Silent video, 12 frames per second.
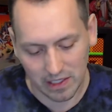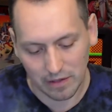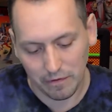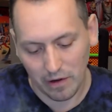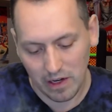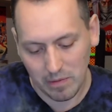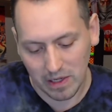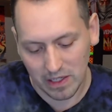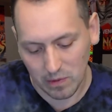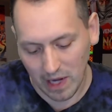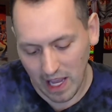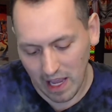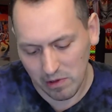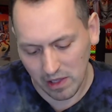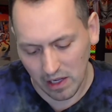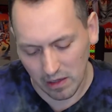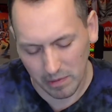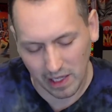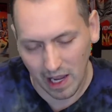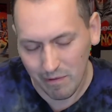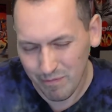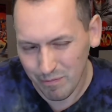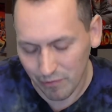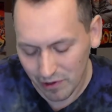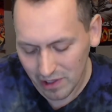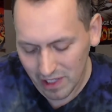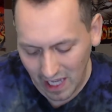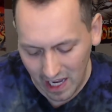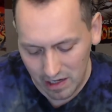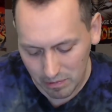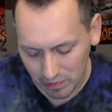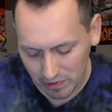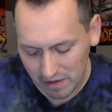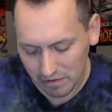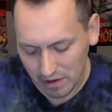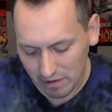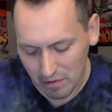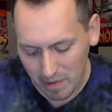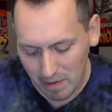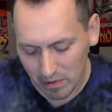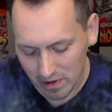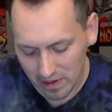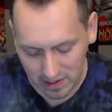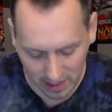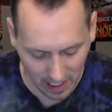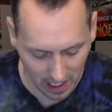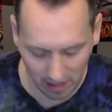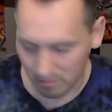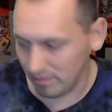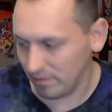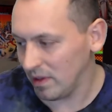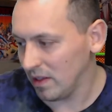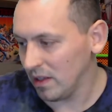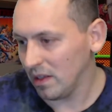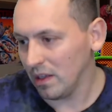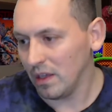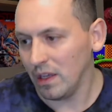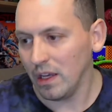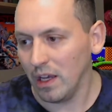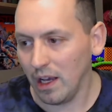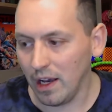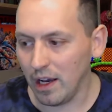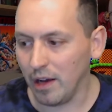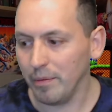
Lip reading: funny because when I emulate it, I'm like, I really kind of briefly remember this game. So